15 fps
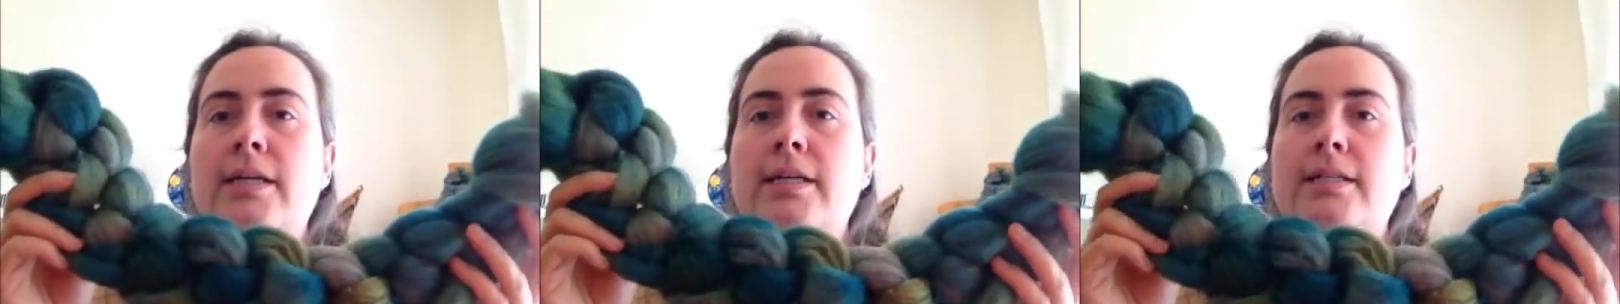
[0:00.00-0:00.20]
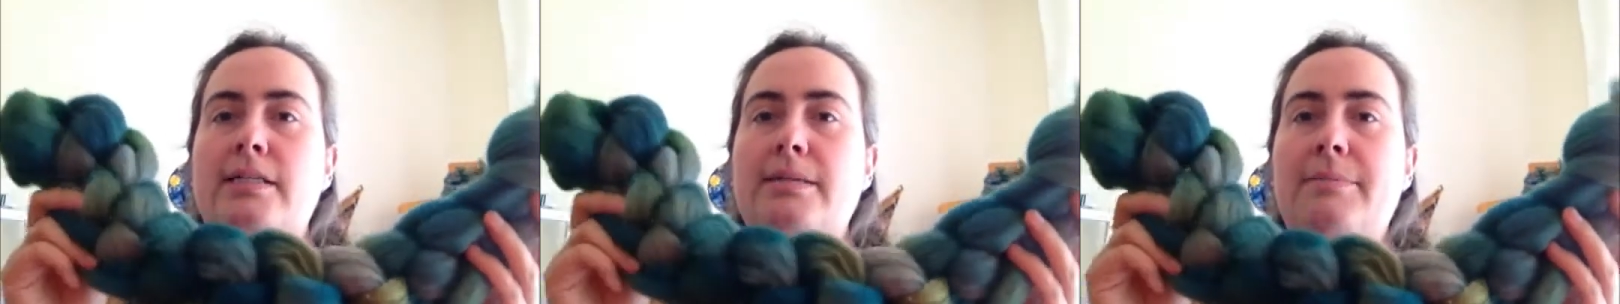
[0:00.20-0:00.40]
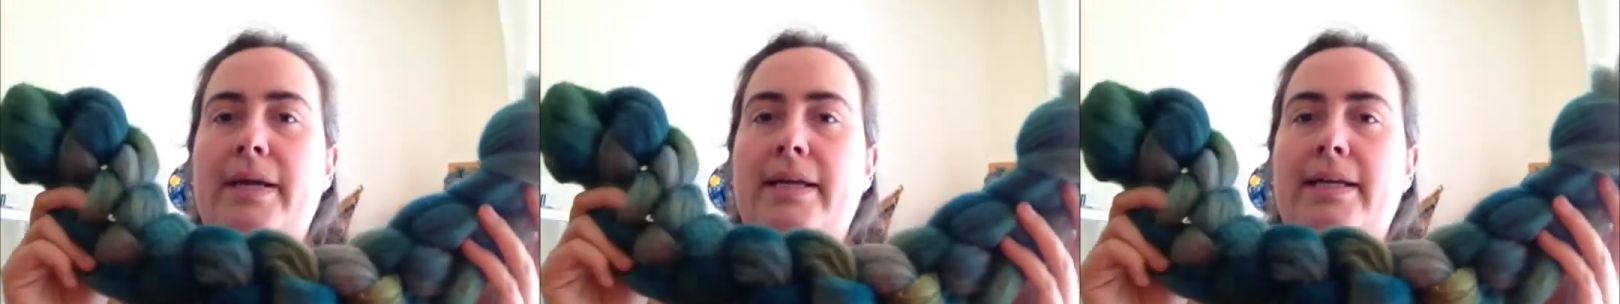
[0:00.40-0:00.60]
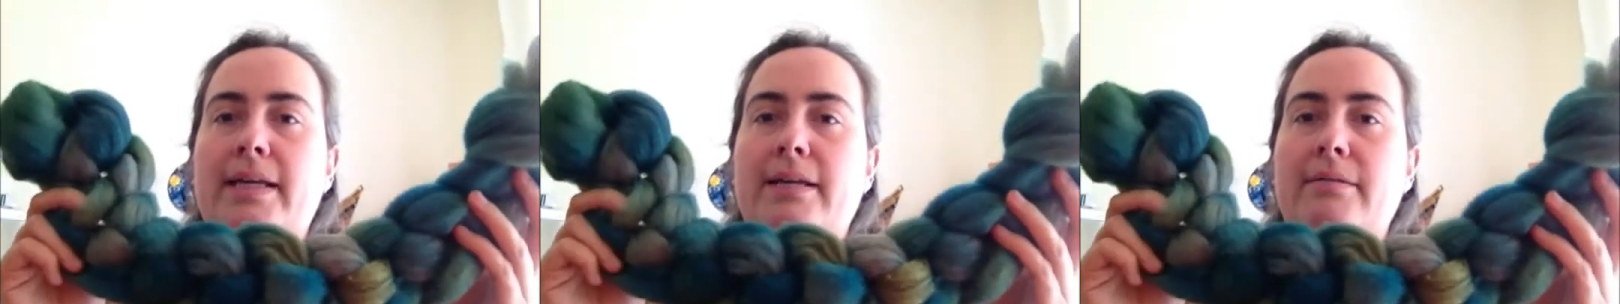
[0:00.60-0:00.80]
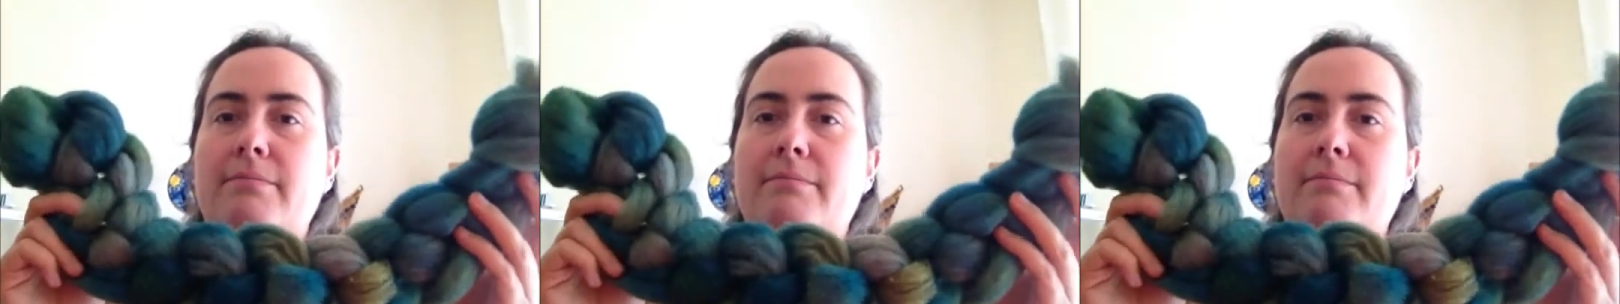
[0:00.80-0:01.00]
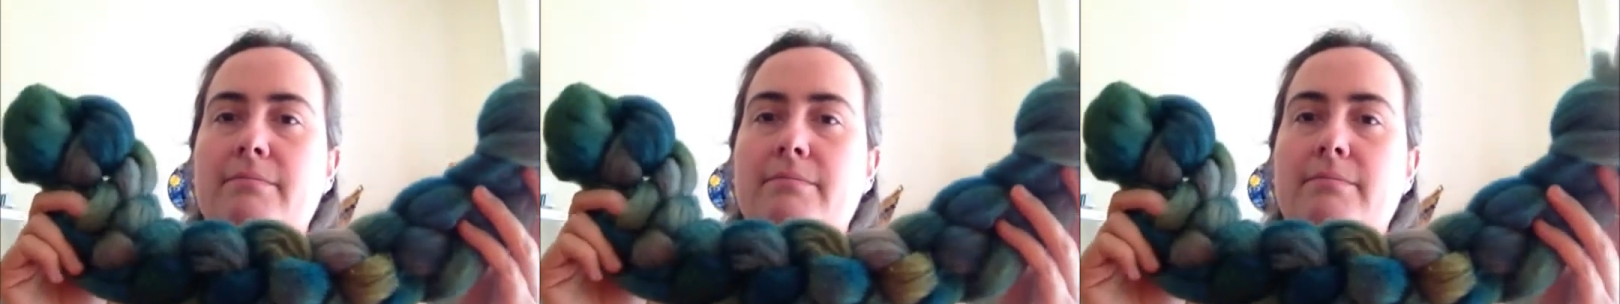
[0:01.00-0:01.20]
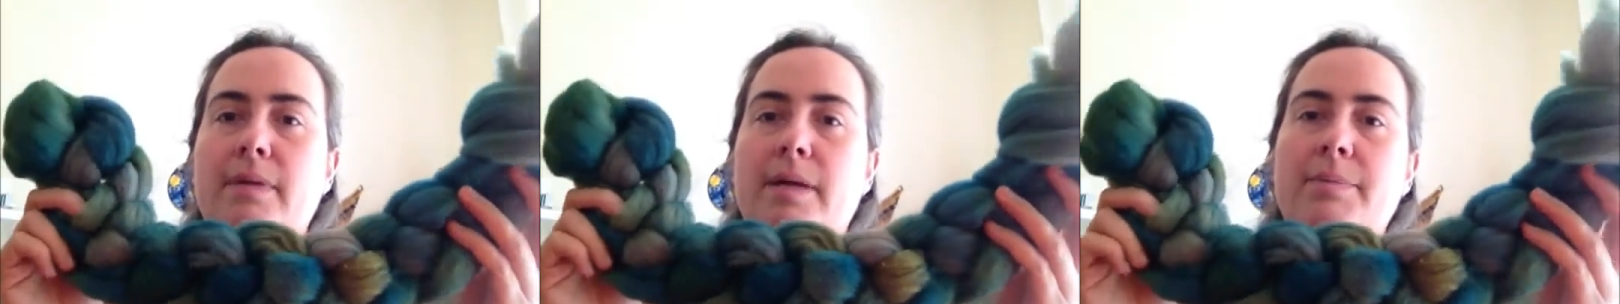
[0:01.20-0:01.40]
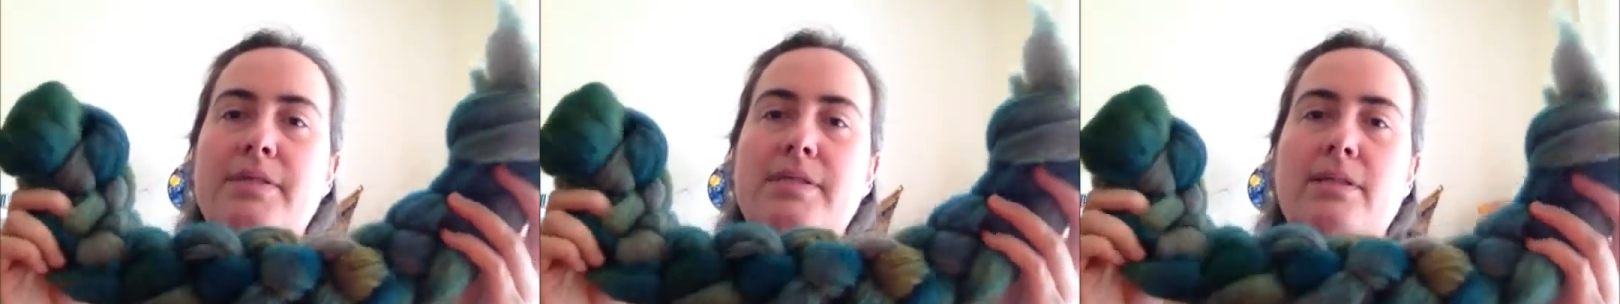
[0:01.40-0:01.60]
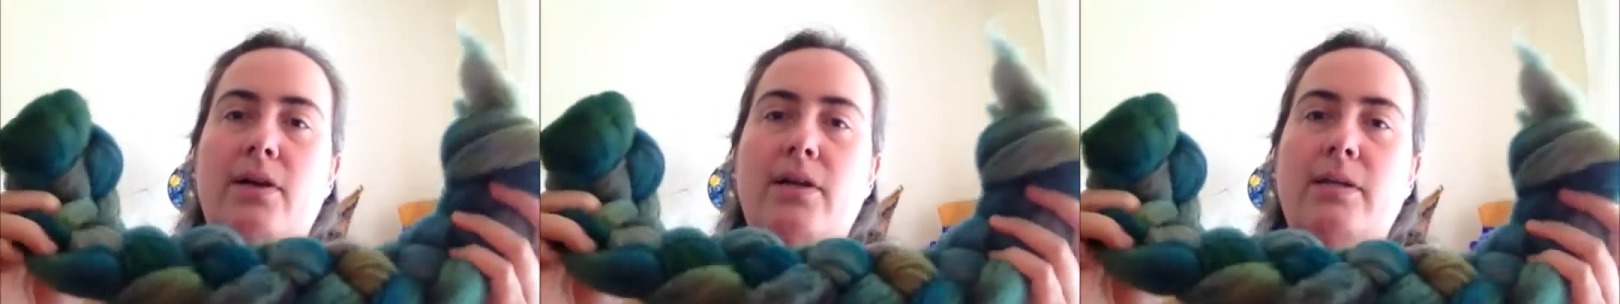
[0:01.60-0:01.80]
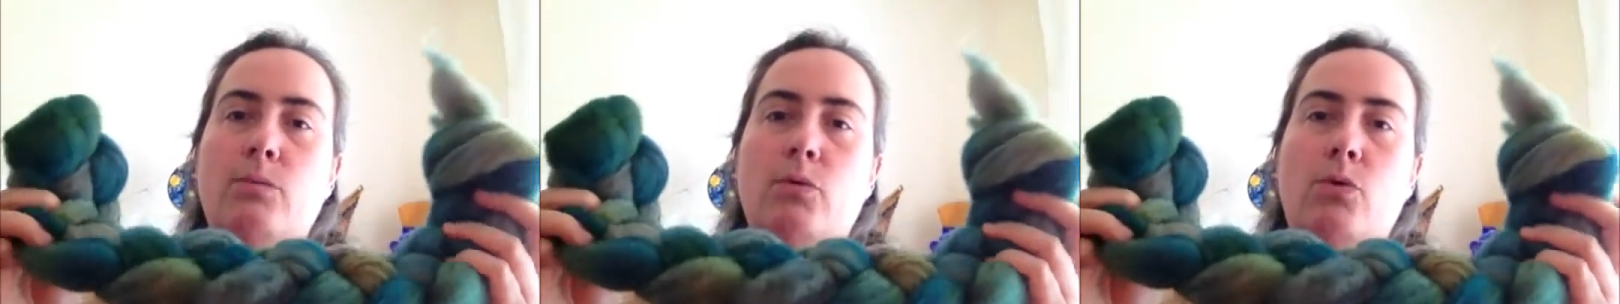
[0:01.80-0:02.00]
to make it maybe
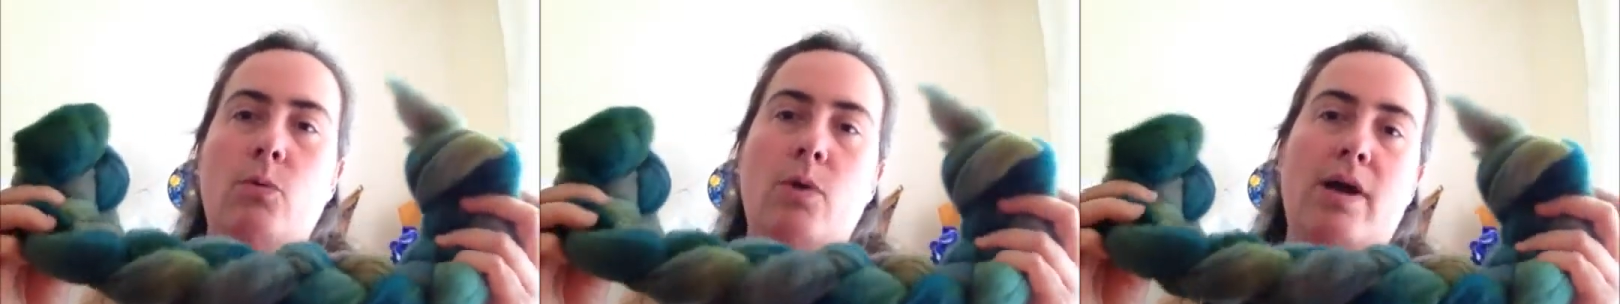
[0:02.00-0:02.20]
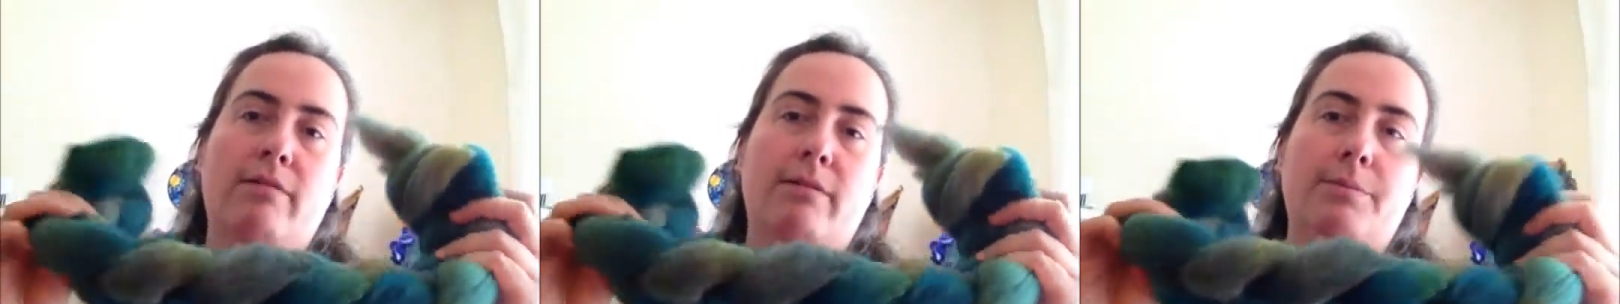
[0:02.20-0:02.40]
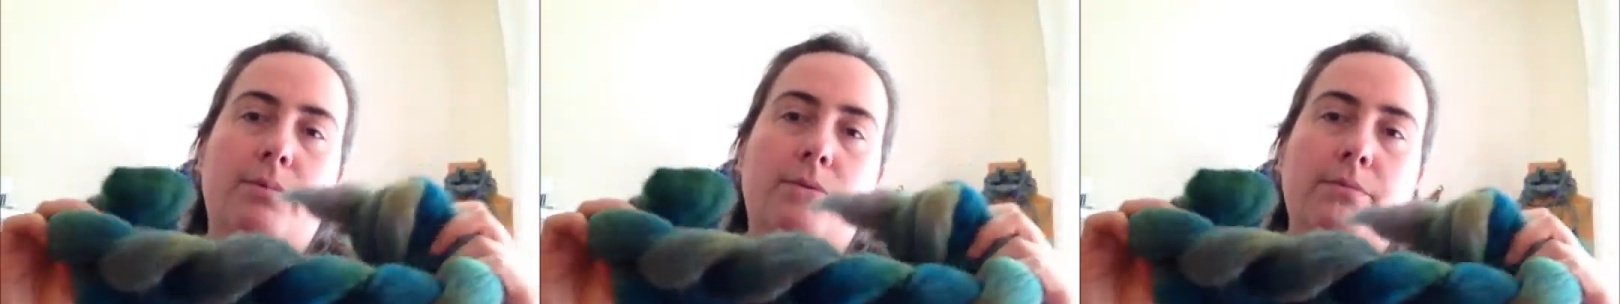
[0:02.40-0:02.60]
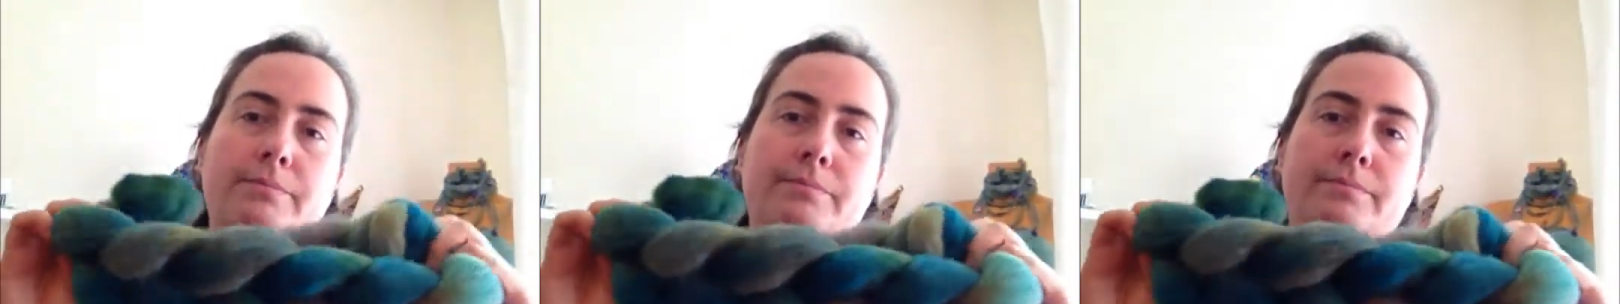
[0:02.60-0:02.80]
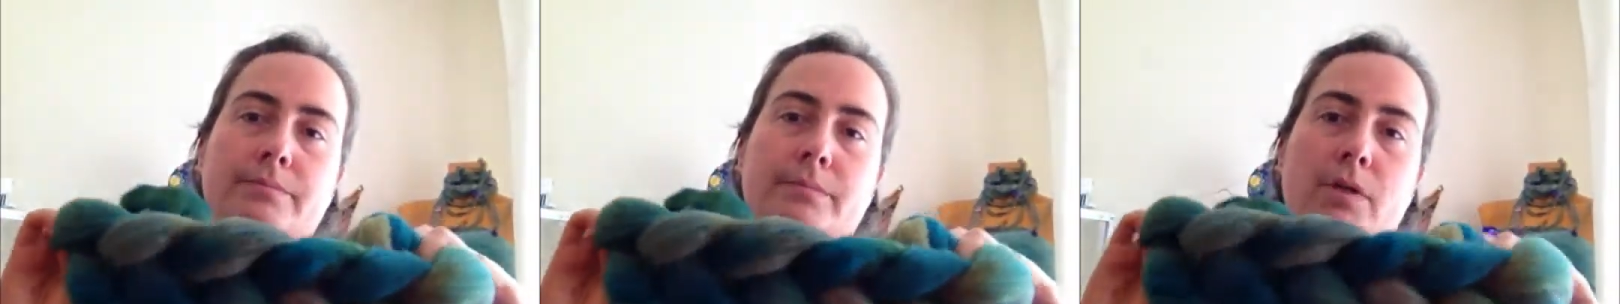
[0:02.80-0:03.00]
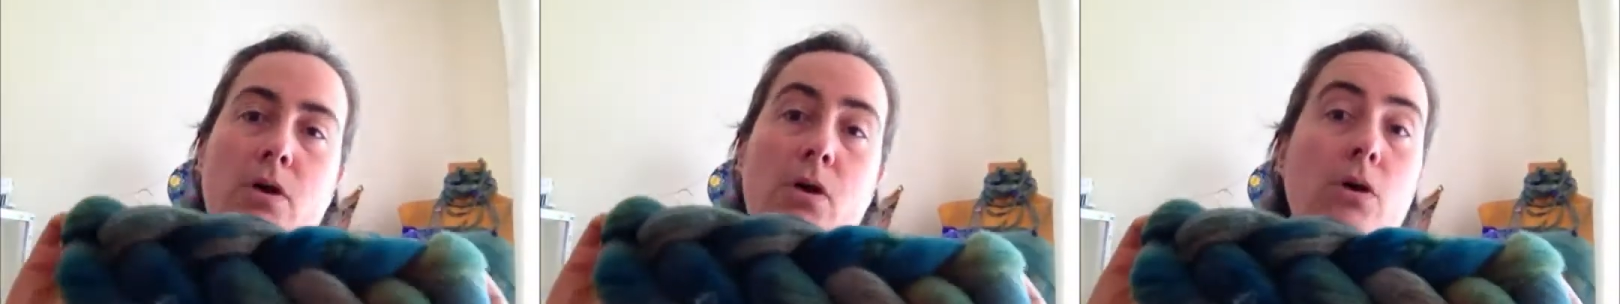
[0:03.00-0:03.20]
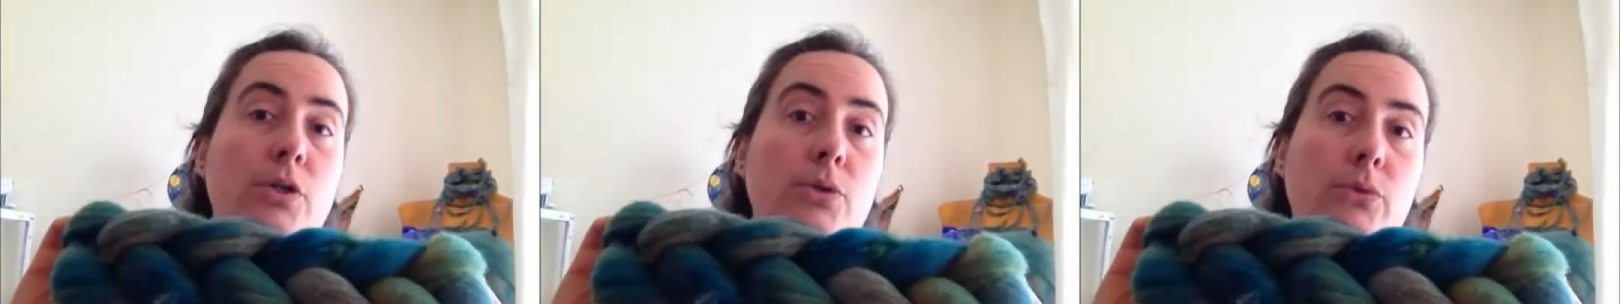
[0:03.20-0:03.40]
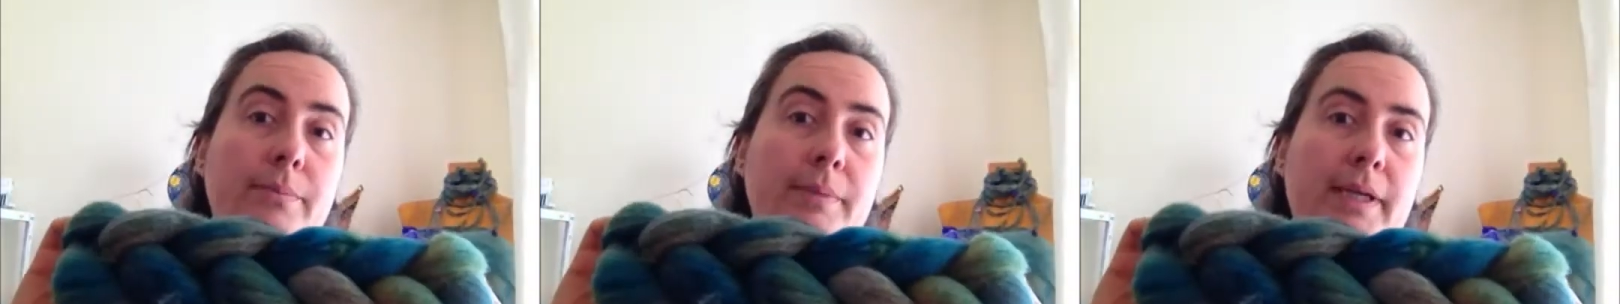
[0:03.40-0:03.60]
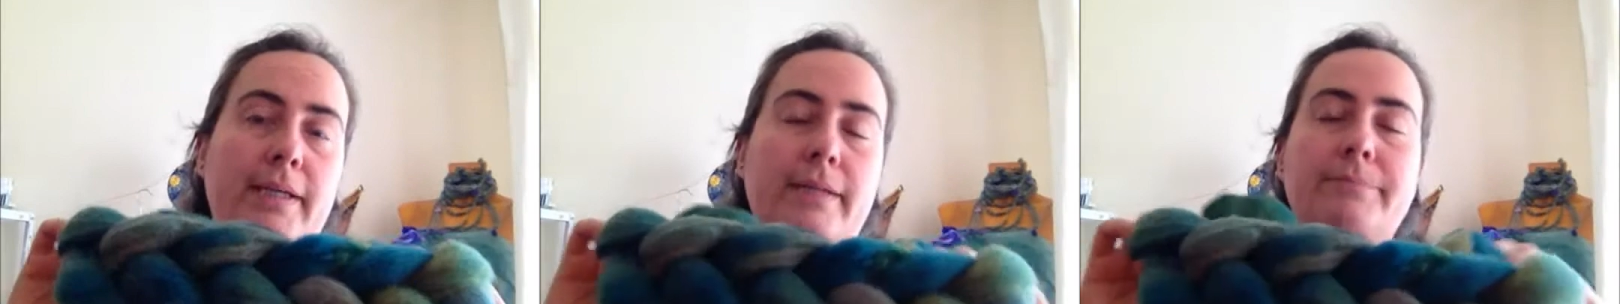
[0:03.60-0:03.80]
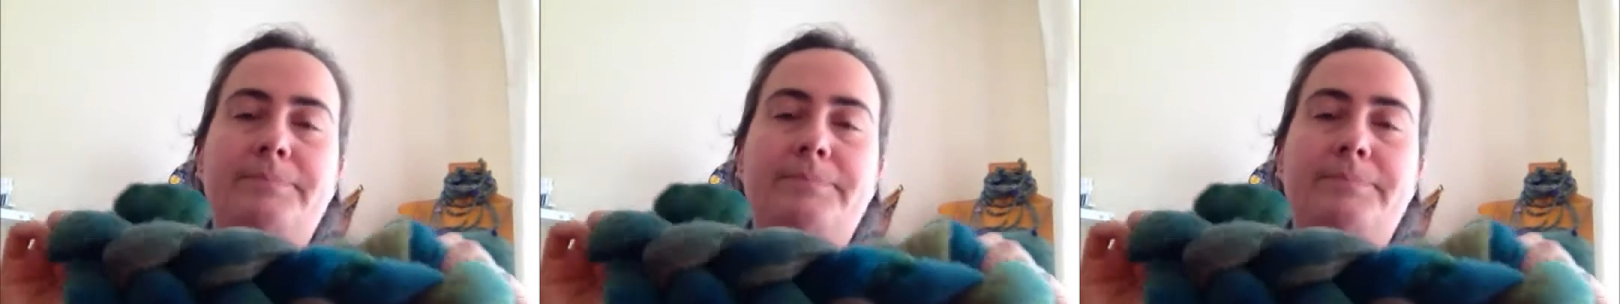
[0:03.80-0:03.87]
slightly more wearable, arguably.